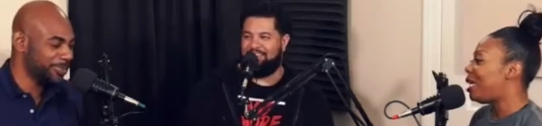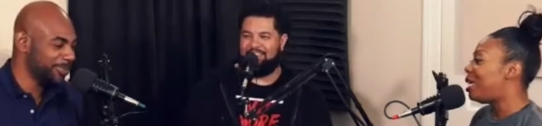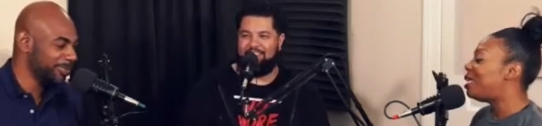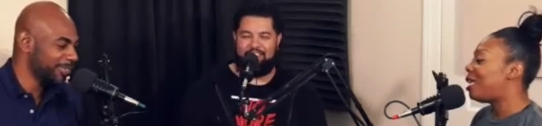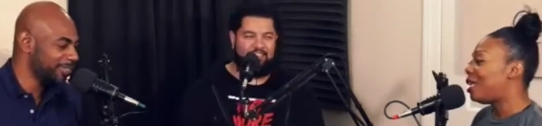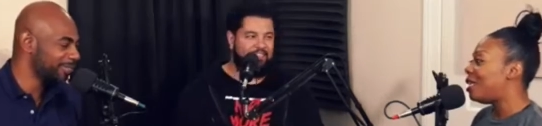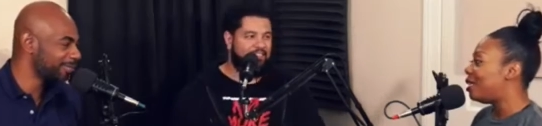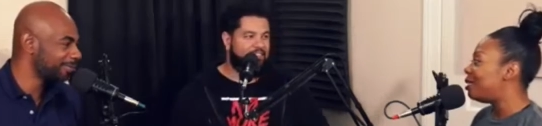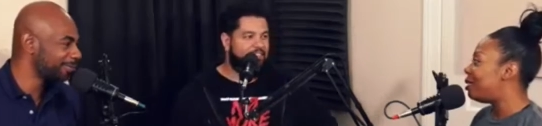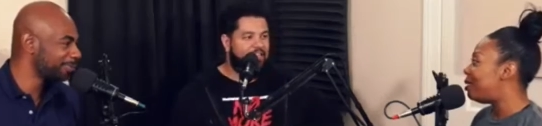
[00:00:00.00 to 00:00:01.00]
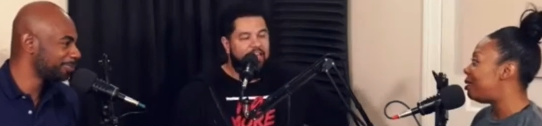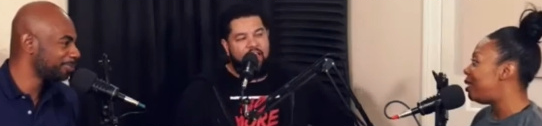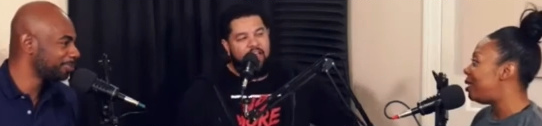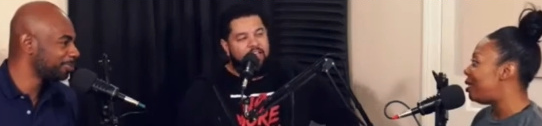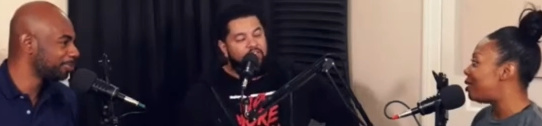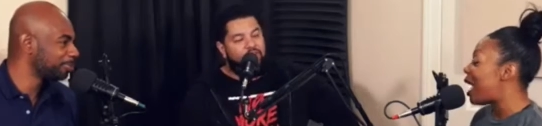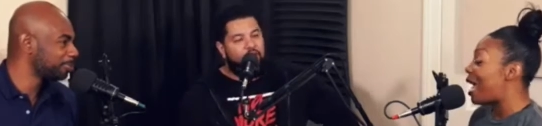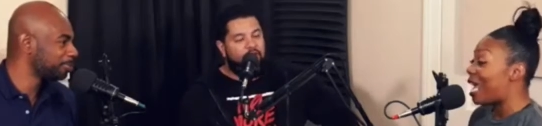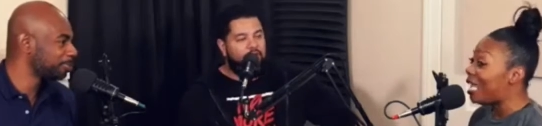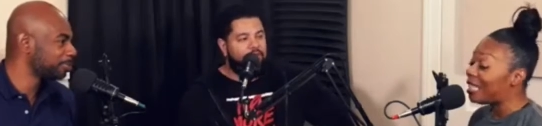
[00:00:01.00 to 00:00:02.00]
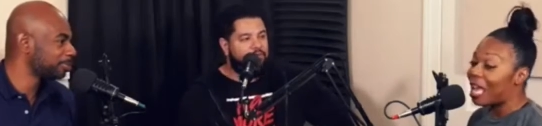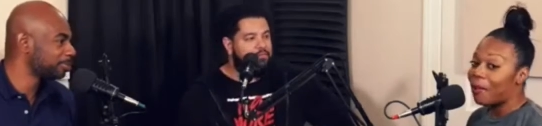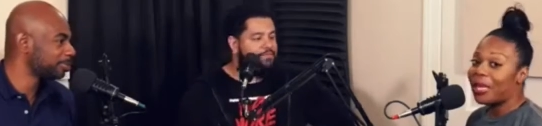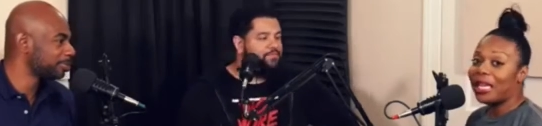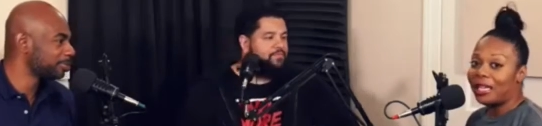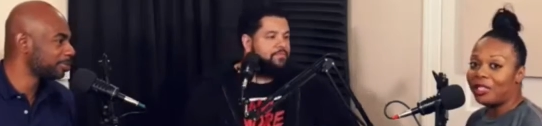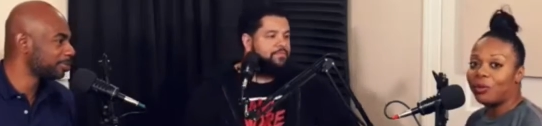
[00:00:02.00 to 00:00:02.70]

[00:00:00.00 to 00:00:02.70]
Speaker 1: Nikki, it is. It is. I hate that, but